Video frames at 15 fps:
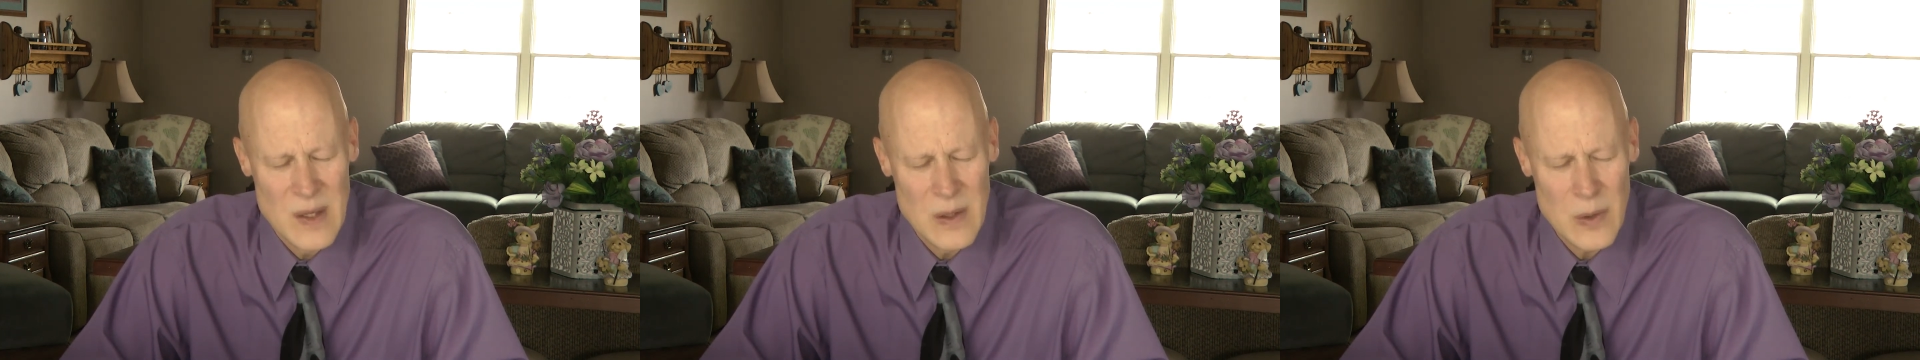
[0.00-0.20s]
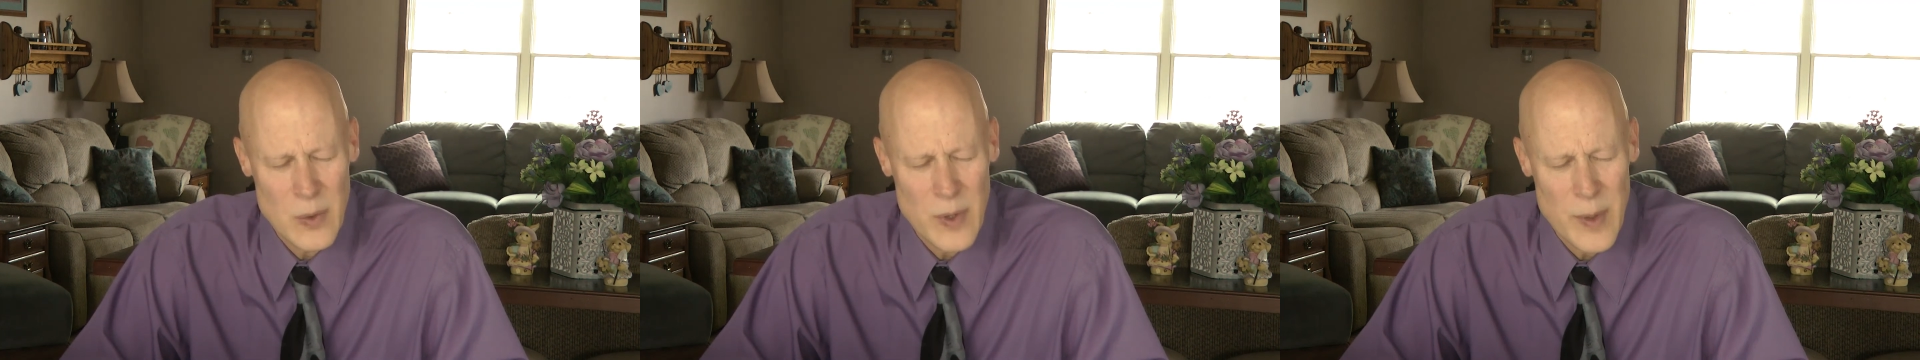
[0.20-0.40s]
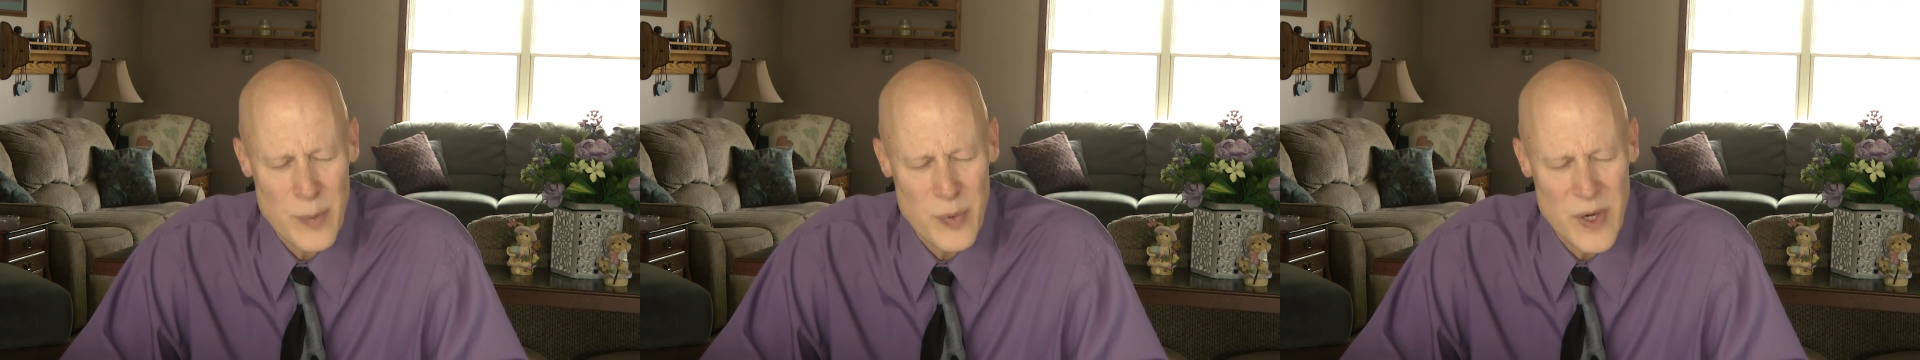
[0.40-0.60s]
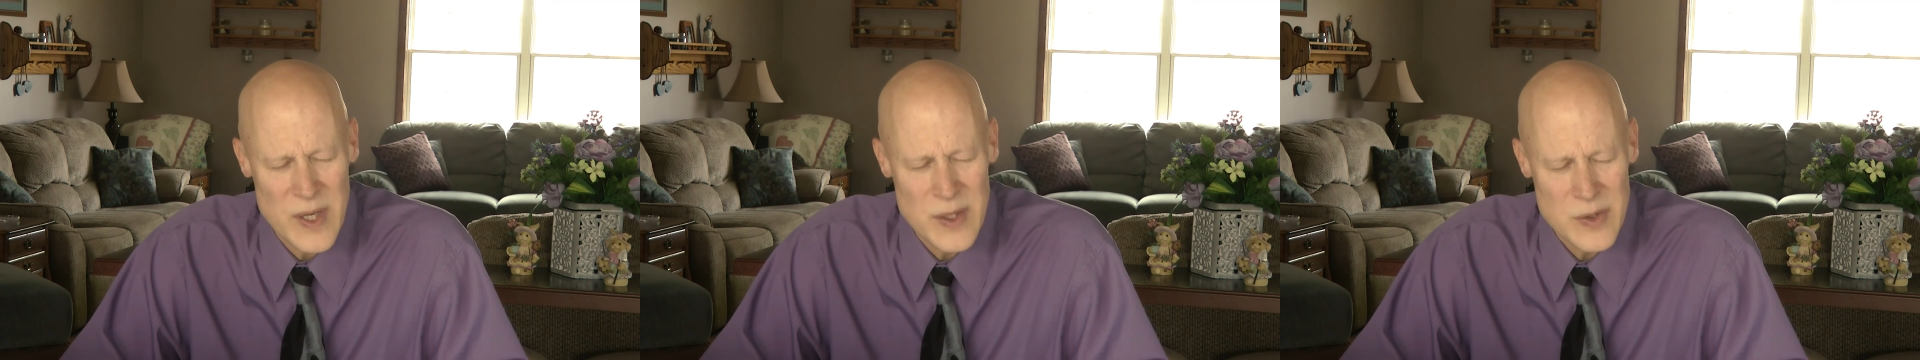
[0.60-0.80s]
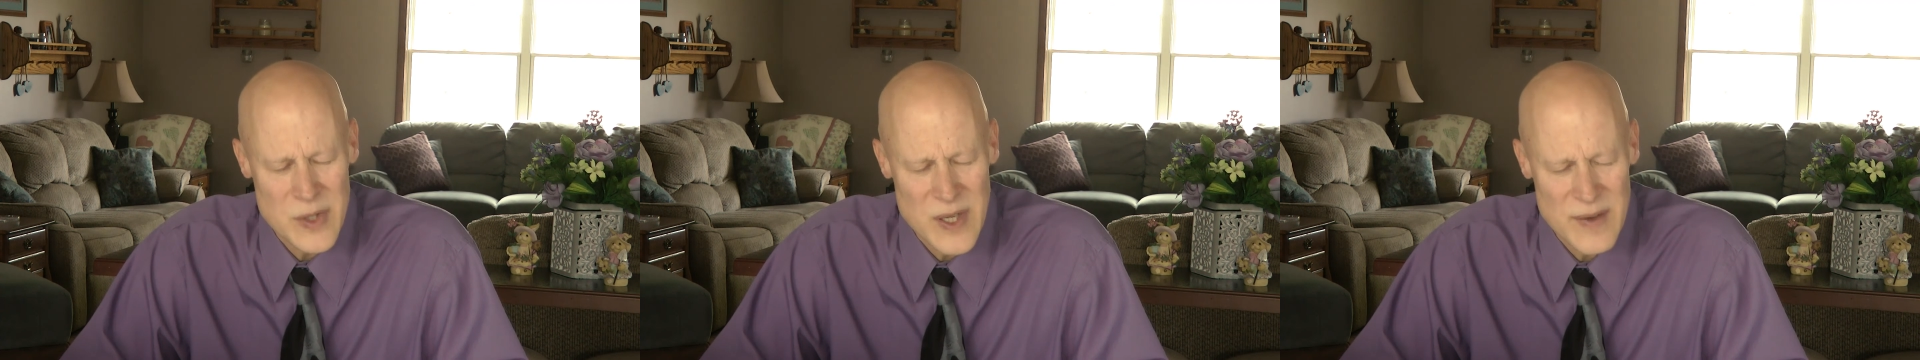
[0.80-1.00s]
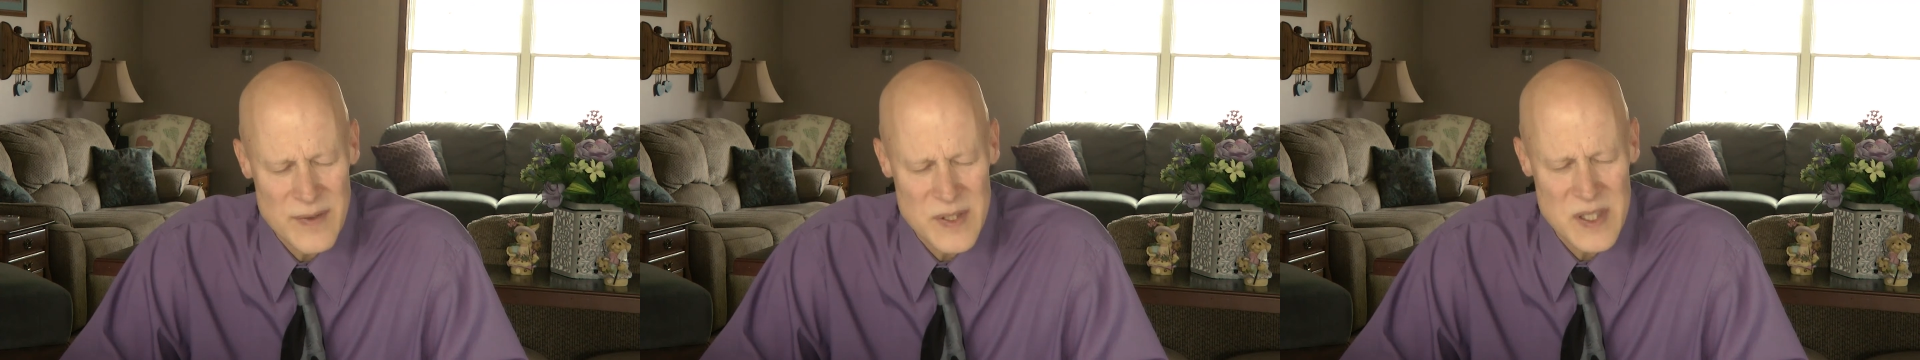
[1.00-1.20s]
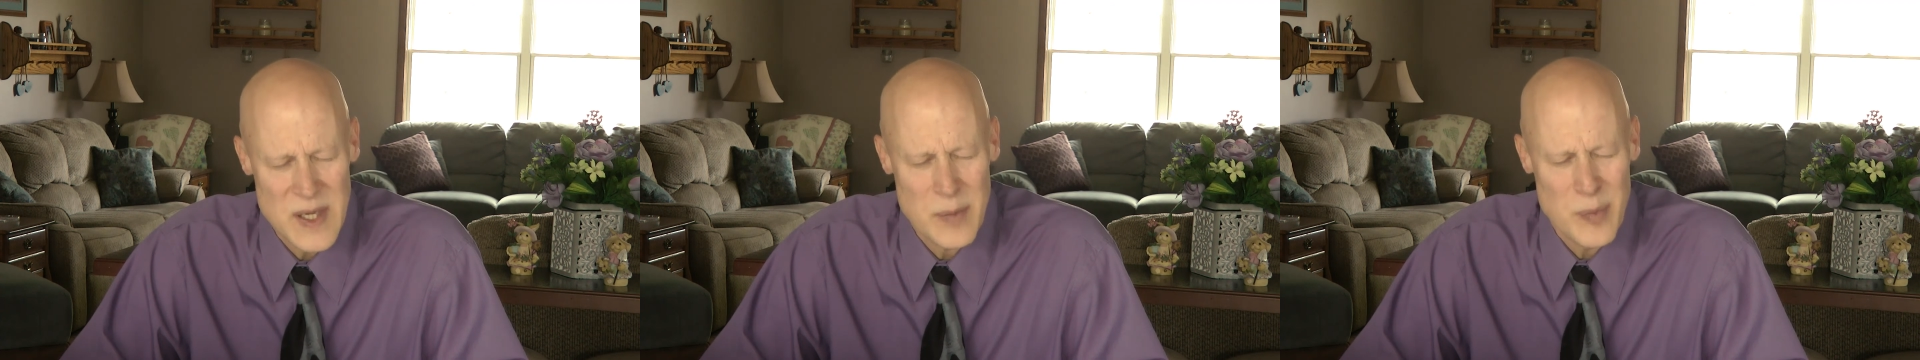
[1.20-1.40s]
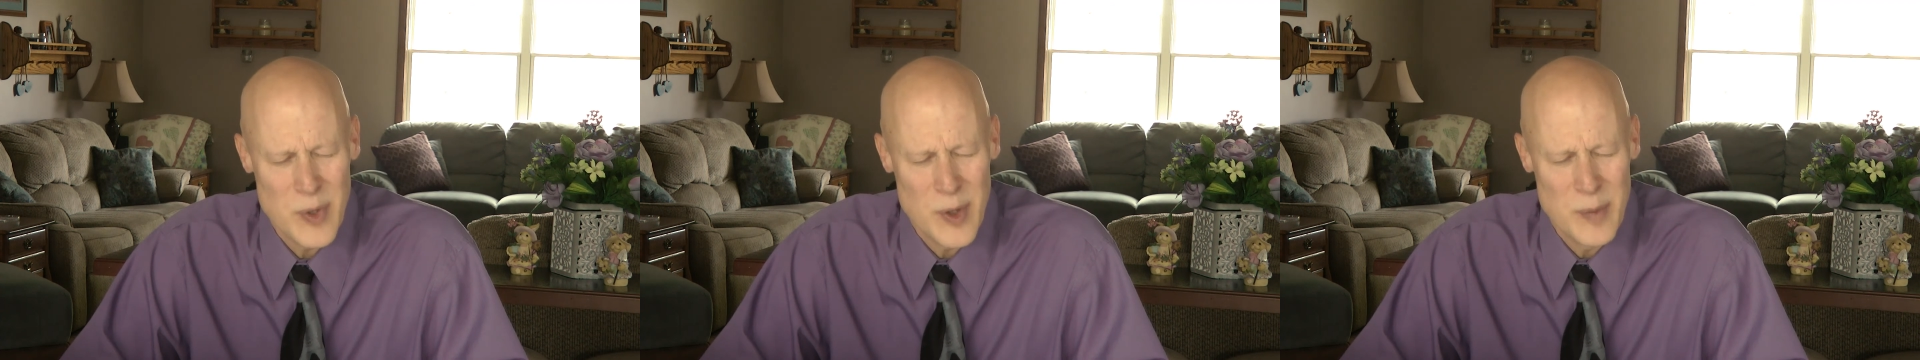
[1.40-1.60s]
Lord, I pray that you give us
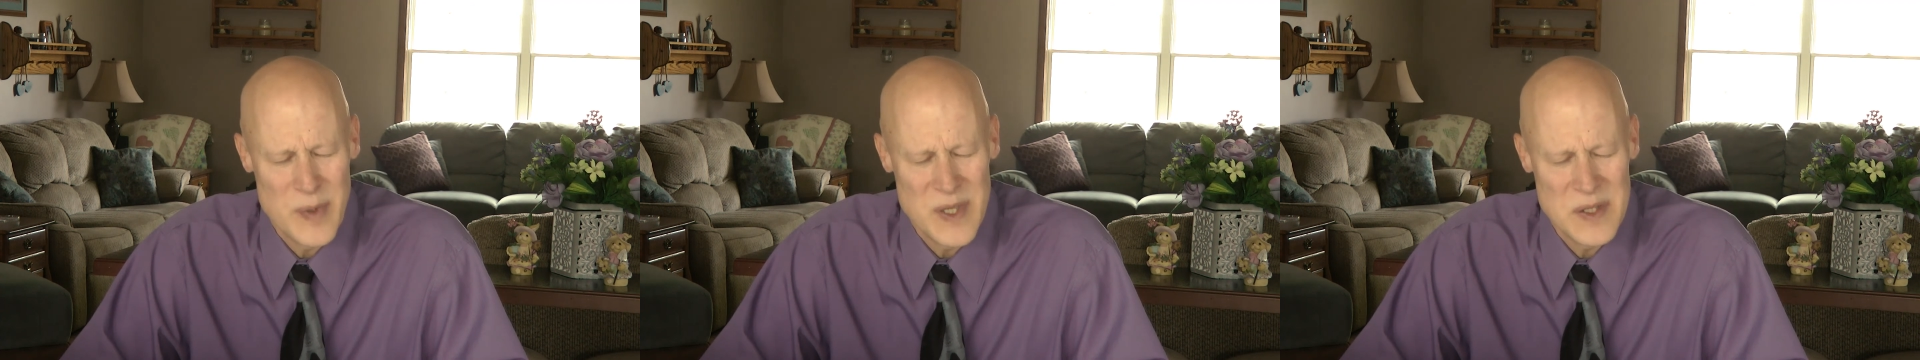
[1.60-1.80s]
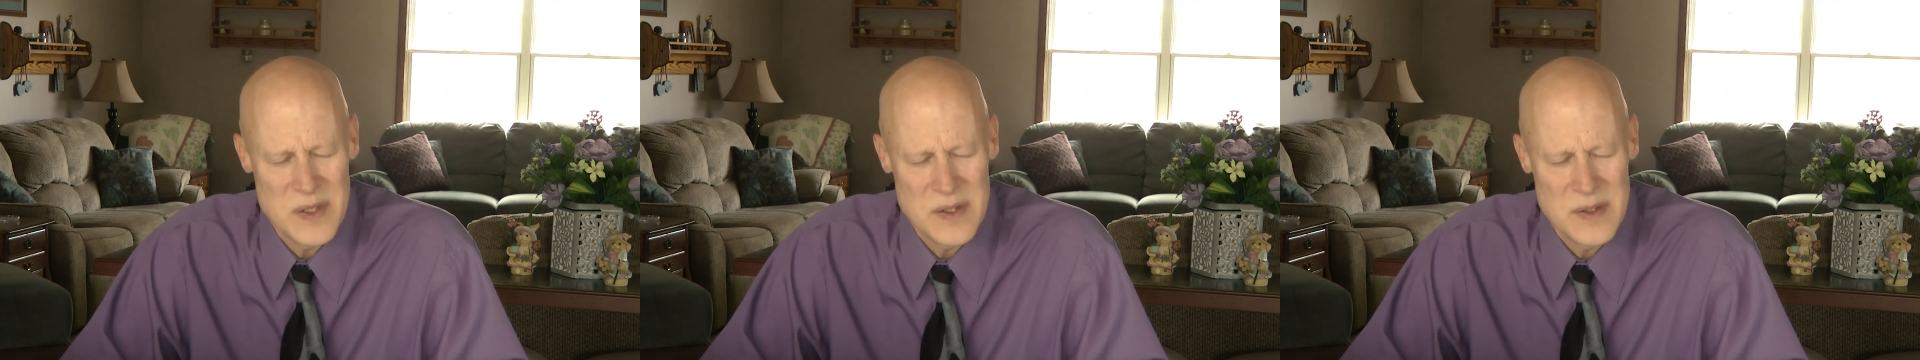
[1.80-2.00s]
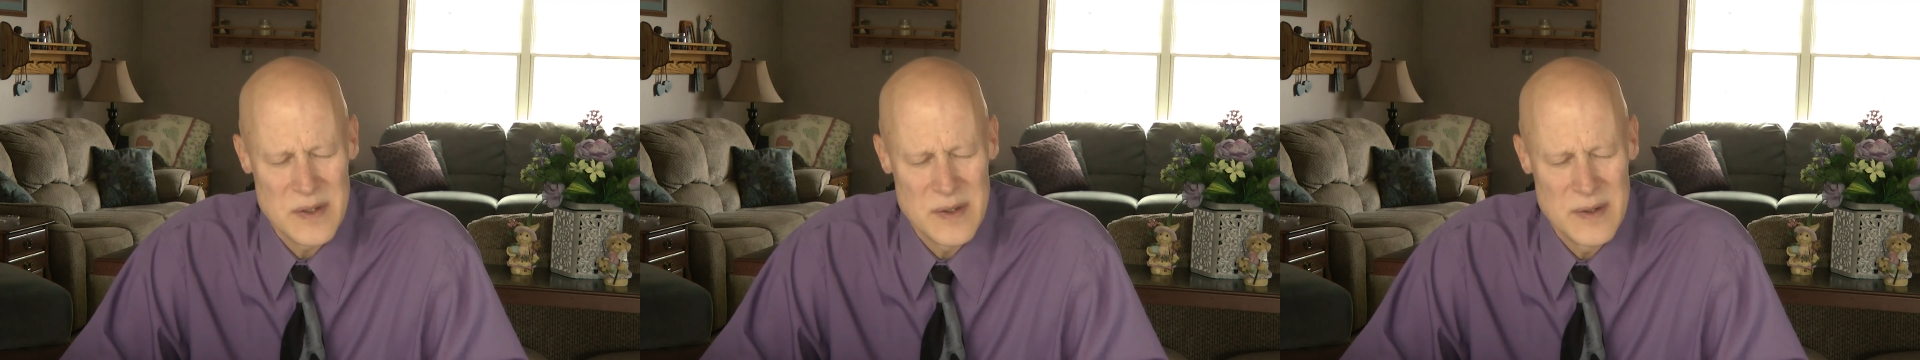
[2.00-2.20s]
that purpose.